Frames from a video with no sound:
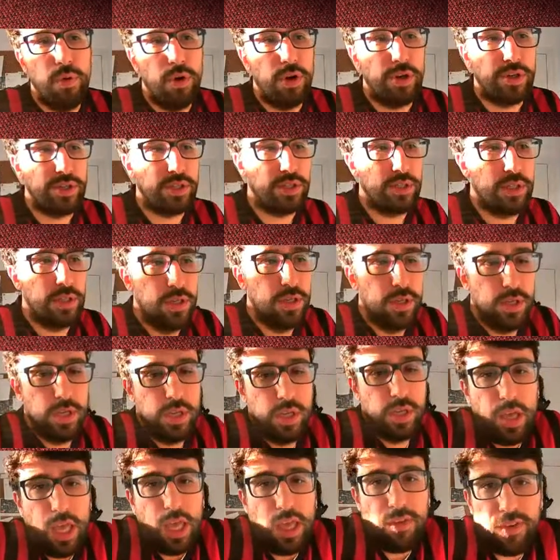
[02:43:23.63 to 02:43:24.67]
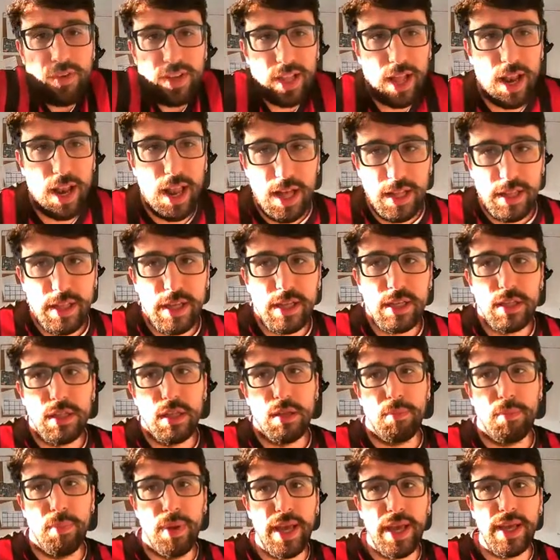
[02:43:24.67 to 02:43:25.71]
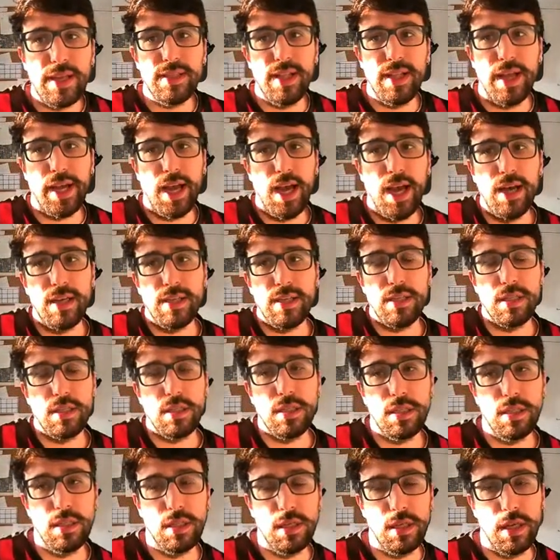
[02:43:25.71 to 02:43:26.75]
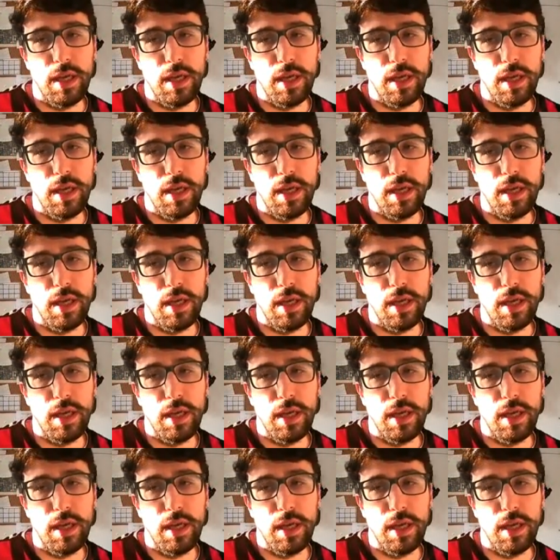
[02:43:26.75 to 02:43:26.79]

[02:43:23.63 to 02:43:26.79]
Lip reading: works. If Atalanta plays like us